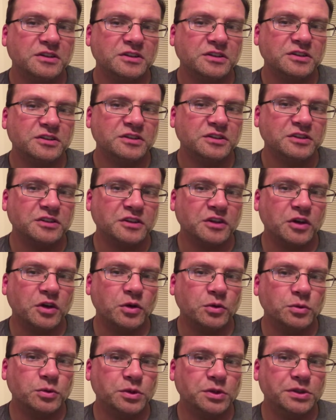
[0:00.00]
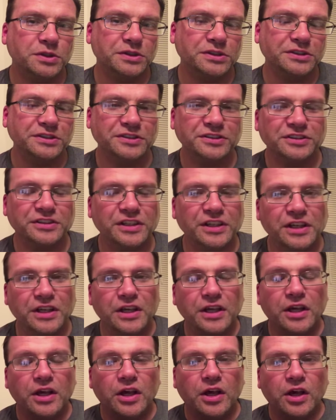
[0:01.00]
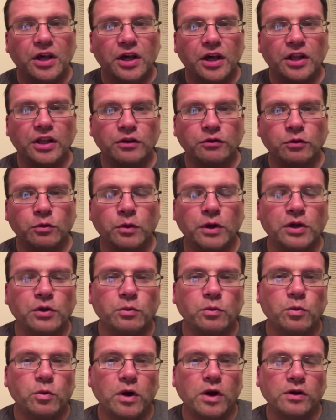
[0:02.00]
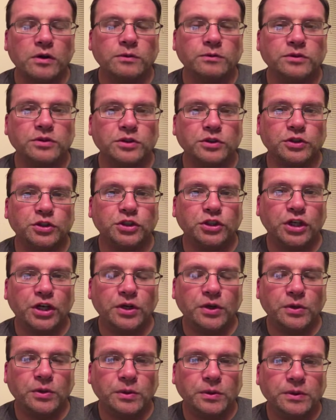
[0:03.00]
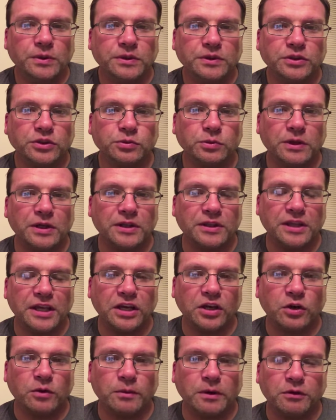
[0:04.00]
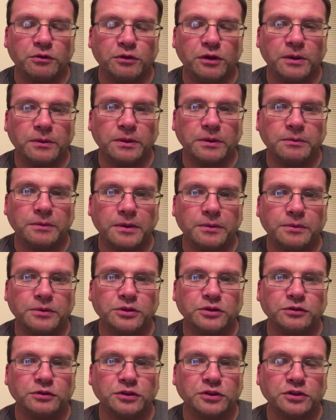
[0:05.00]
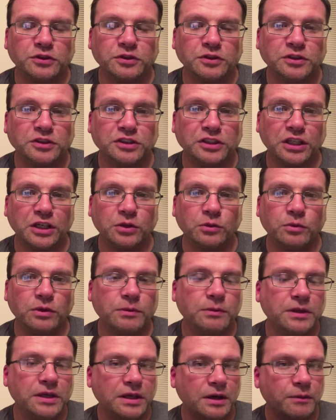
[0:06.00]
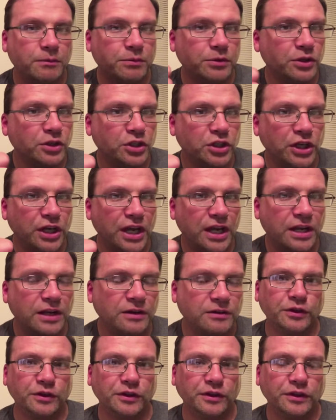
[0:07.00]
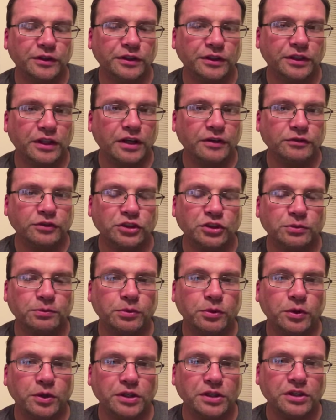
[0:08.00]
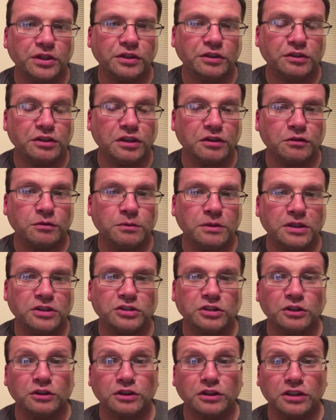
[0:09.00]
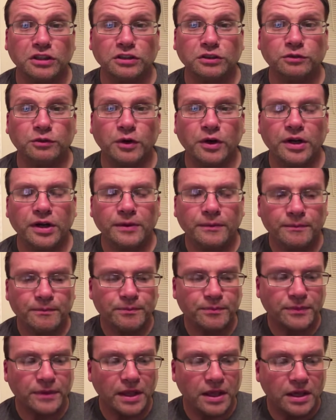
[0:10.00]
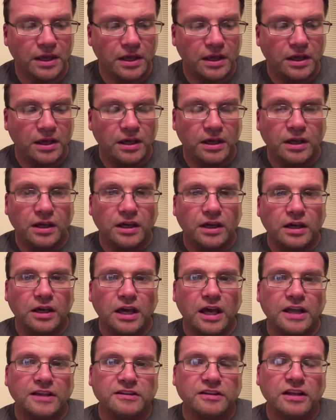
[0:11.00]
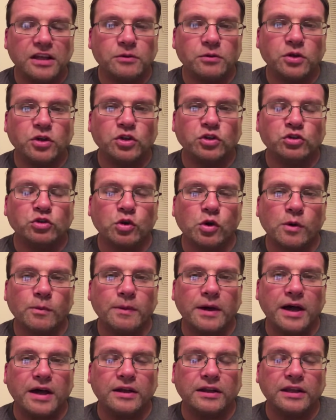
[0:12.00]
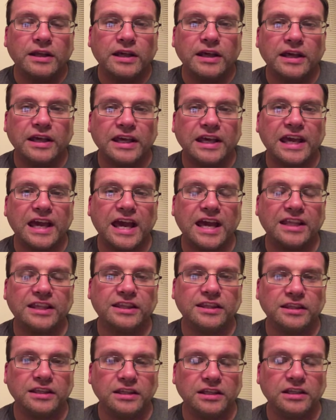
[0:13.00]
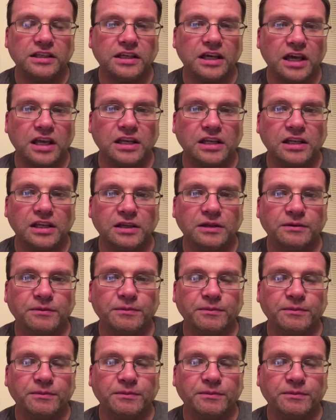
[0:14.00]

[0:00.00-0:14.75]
Star Wars. Hello everyone and welcome to the show. Just want to thank all my family members for sticking with me. I appreciate it. Love and support you've given me so thus far. And today we're going to talk about Kathleen Kennedy.